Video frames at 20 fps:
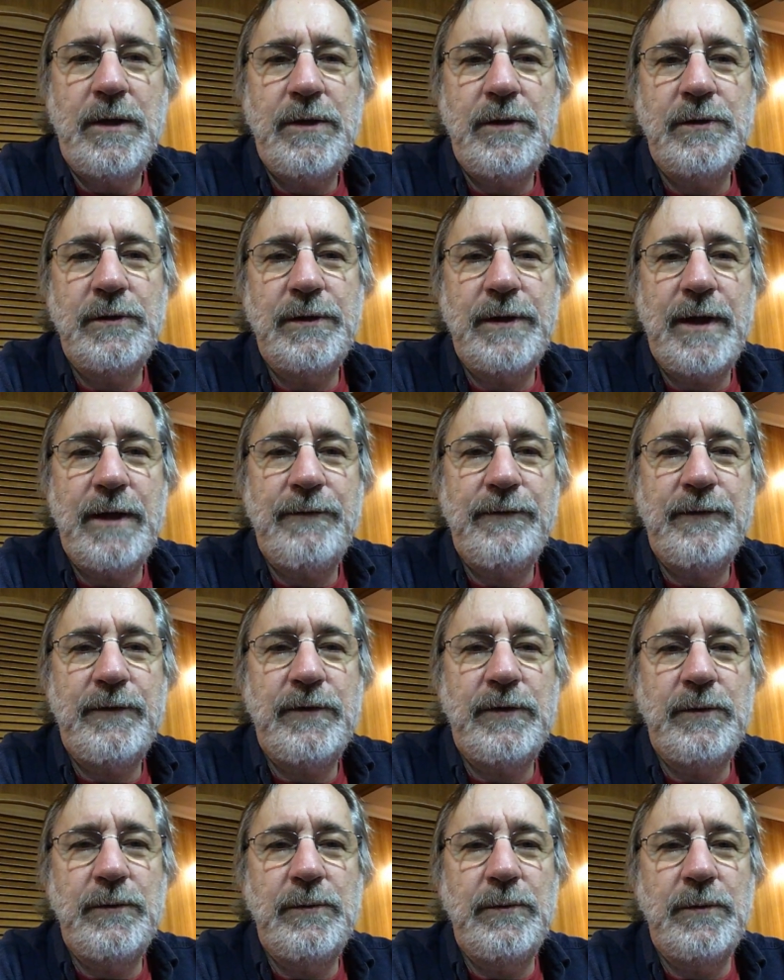left
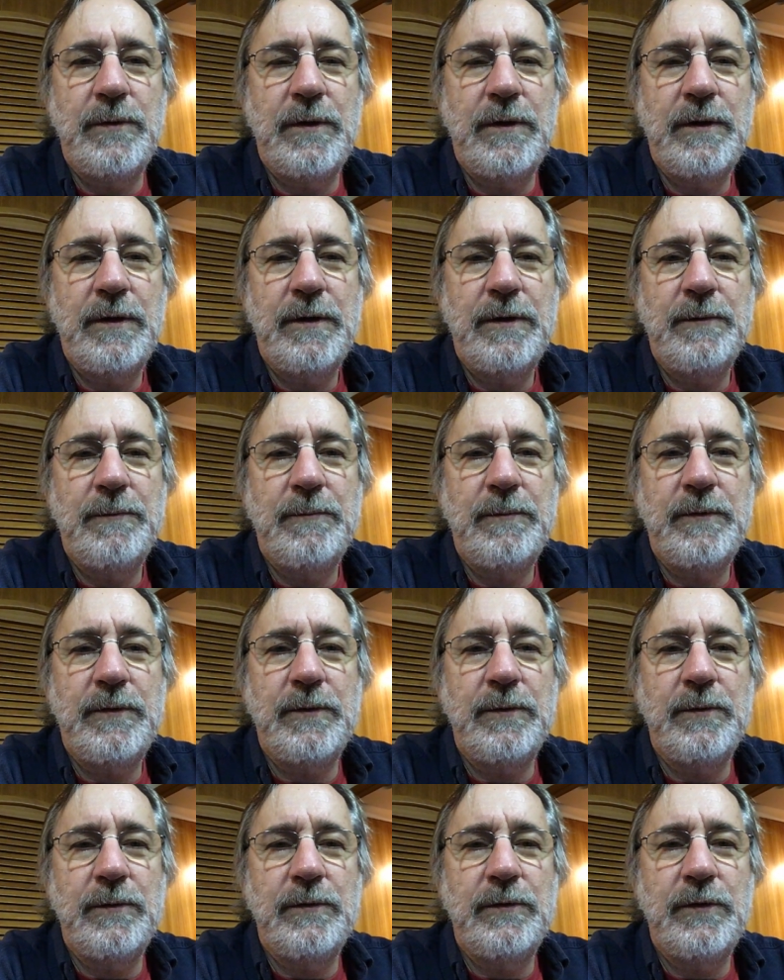to
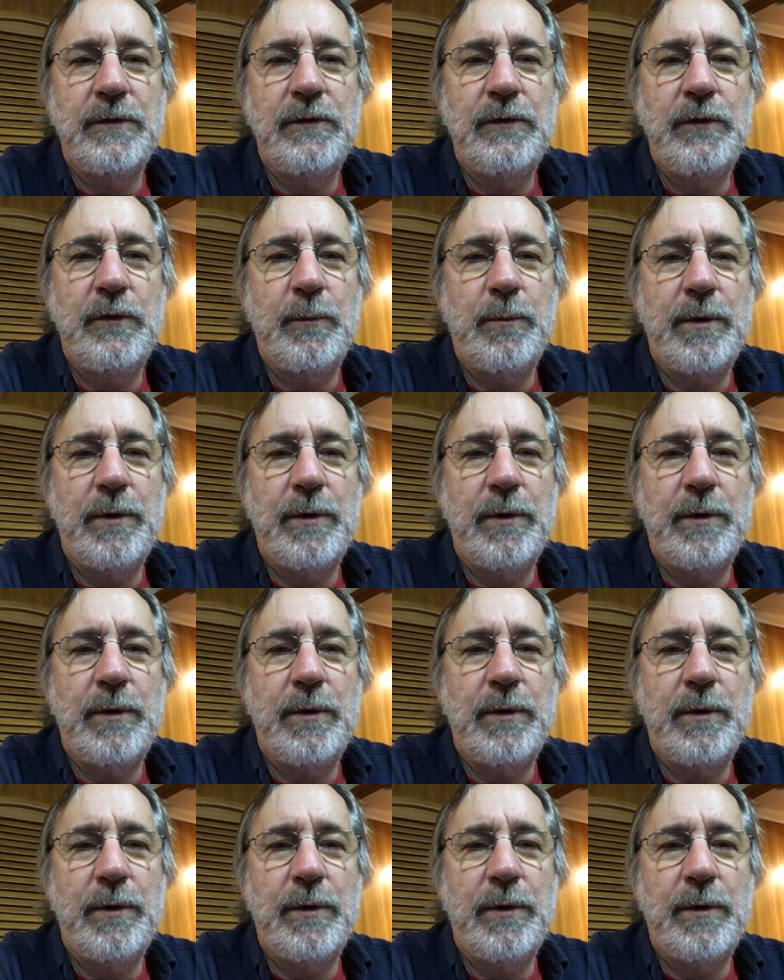do the